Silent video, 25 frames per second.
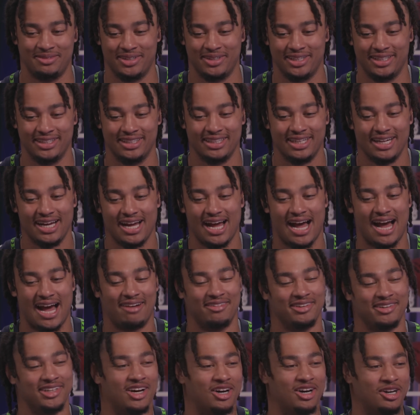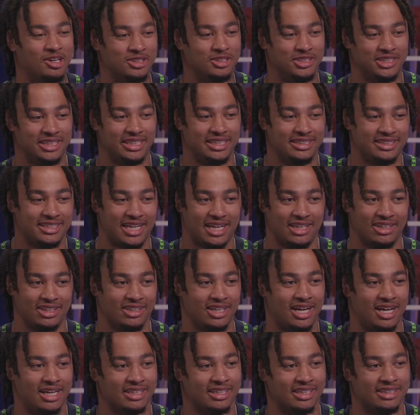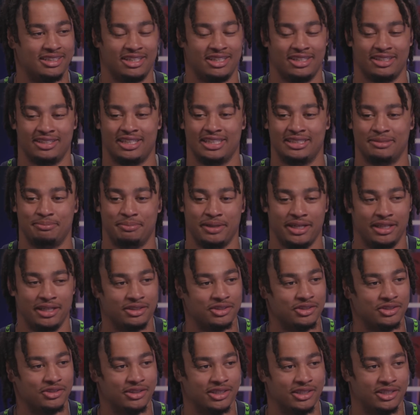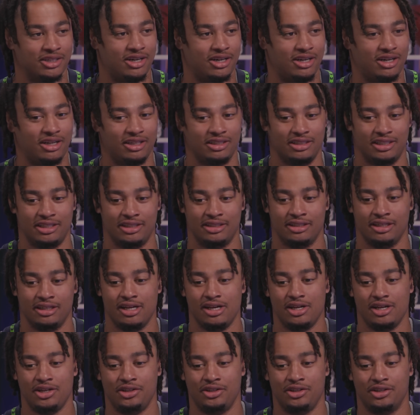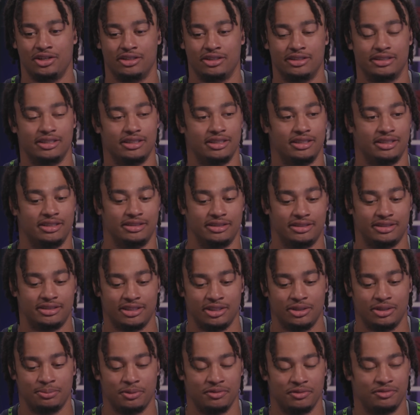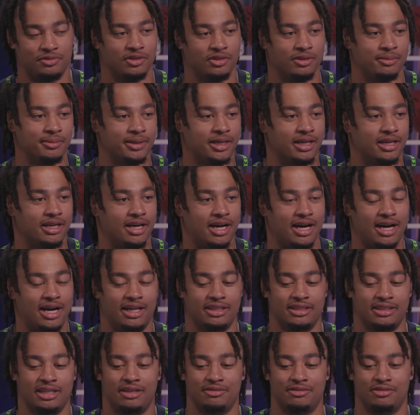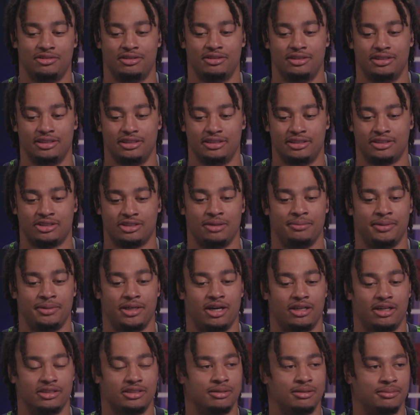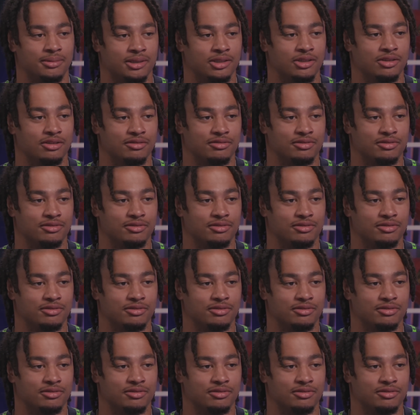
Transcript: Right. Having the OG Tyler Lockett there that's been through it all and, you know, and still performing at a high level, it's going to be awesome to learn